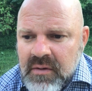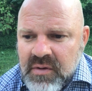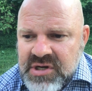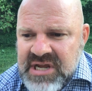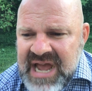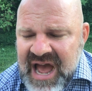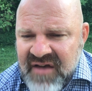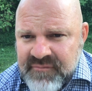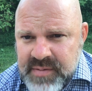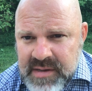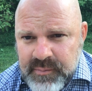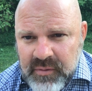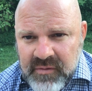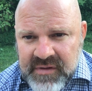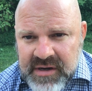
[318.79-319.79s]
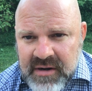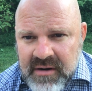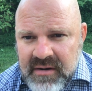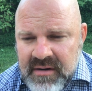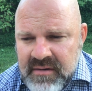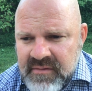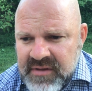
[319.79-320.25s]
when you have people that
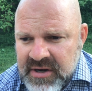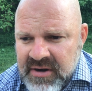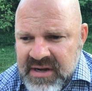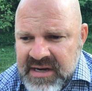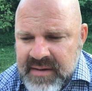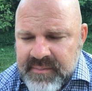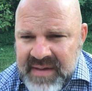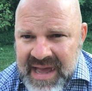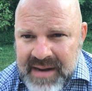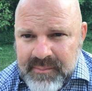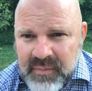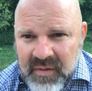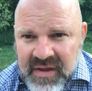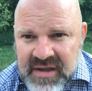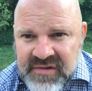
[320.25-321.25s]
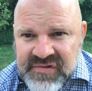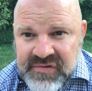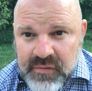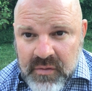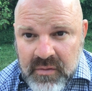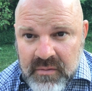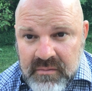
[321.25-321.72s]
are in a bad
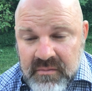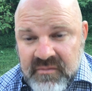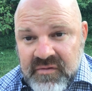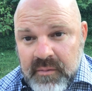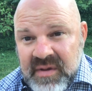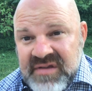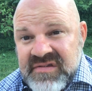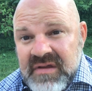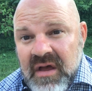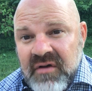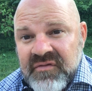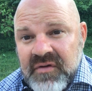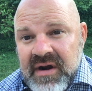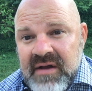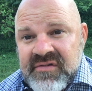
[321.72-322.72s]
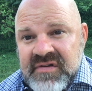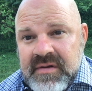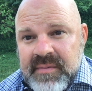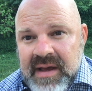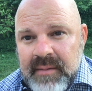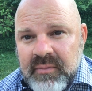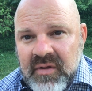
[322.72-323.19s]
place, or for myself, when I was
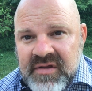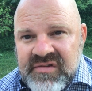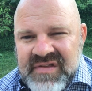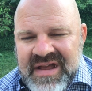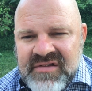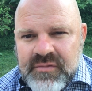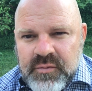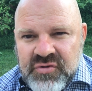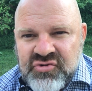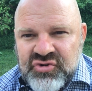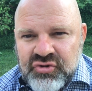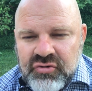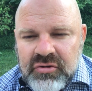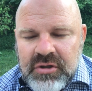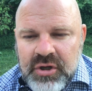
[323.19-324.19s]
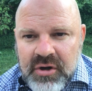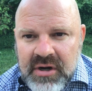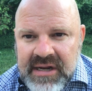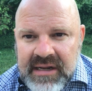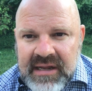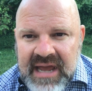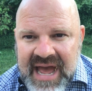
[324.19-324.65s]
in a bad place, that's when true
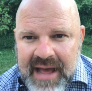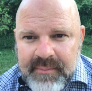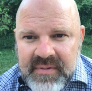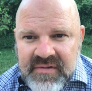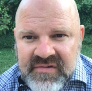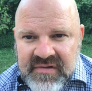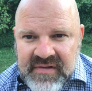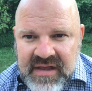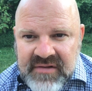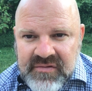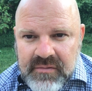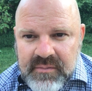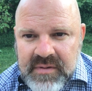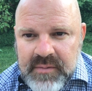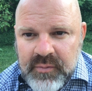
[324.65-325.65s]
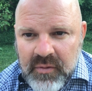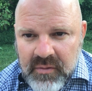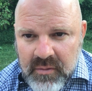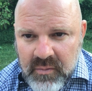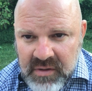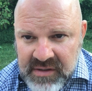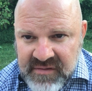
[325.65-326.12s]
learning happens, and that's when people
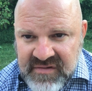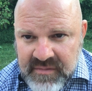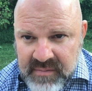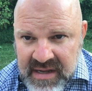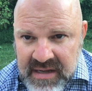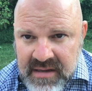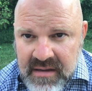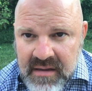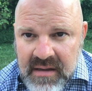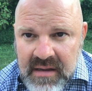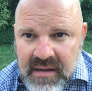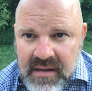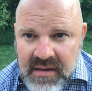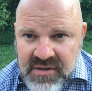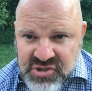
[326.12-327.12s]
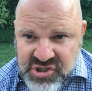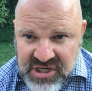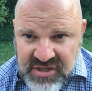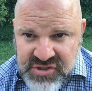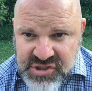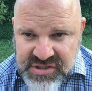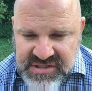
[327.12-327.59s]
are willing to make
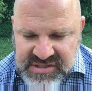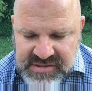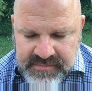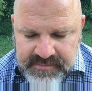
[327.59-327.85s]
changes.